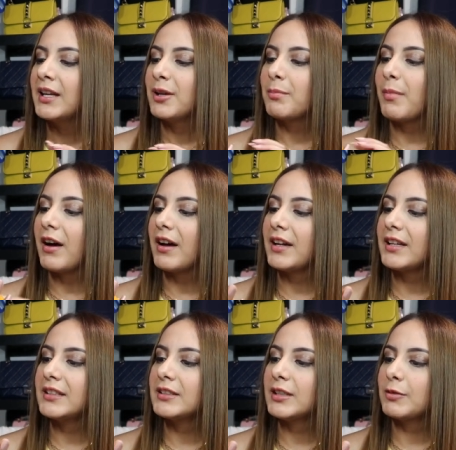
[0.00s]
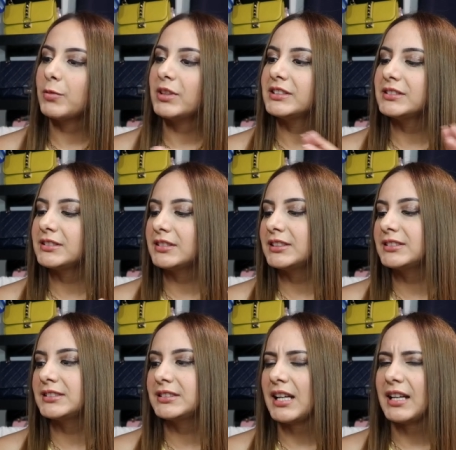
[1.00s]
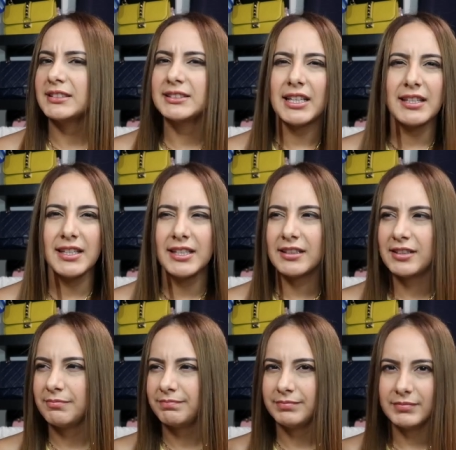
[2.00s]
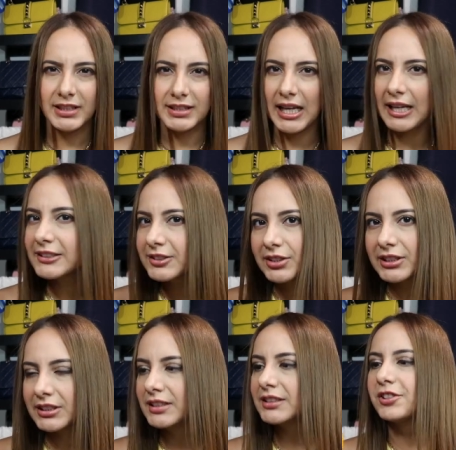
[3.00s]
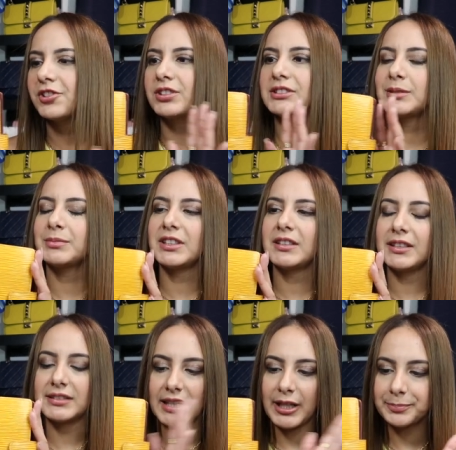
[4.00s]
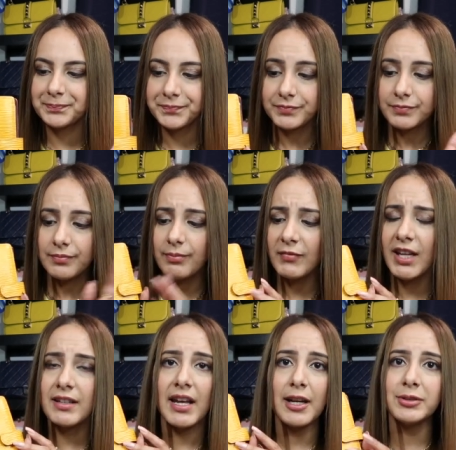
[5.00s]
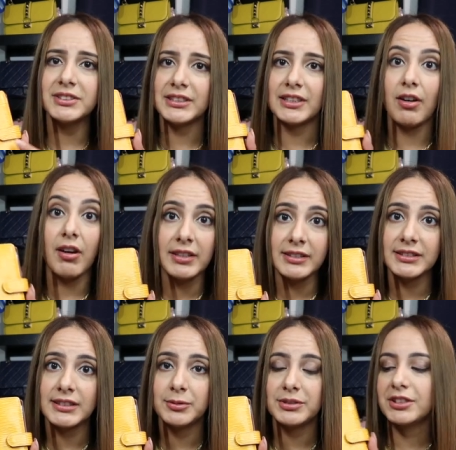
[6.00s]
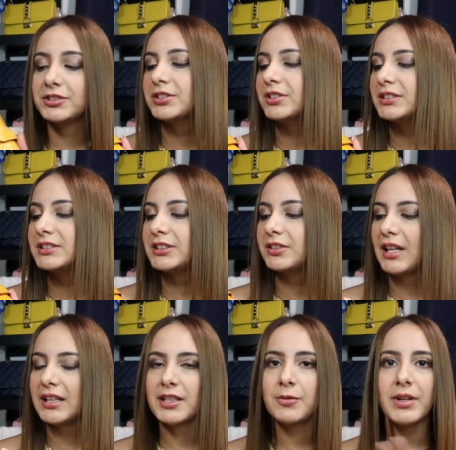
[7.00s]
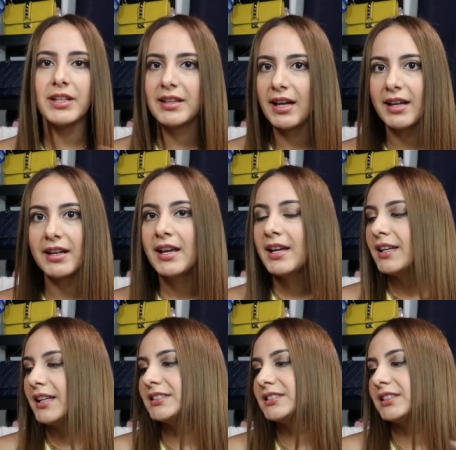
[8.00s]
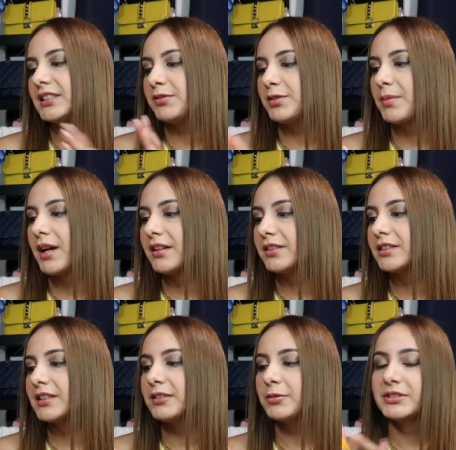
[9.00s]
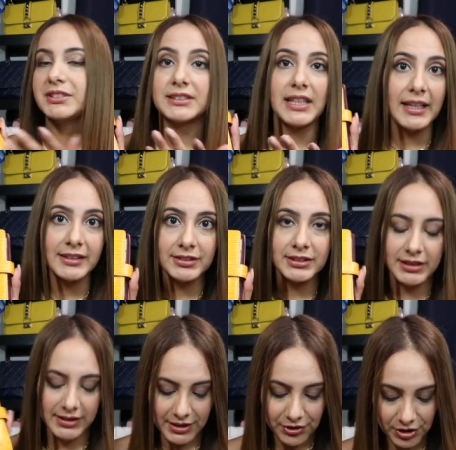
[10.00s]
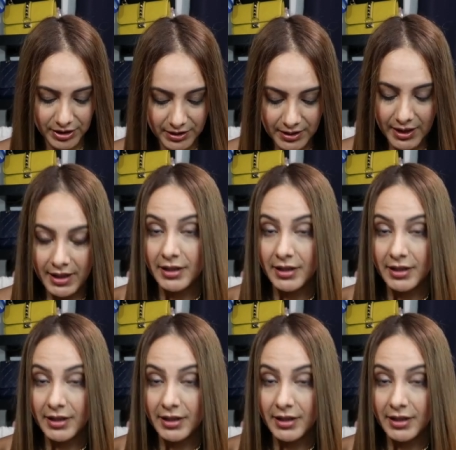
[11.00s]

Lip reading: mine was listed as, I think, like excellent condition, something like that. And I was like, honestly, it was such a good deal anyway that it didn't even matter. It was excellent condition,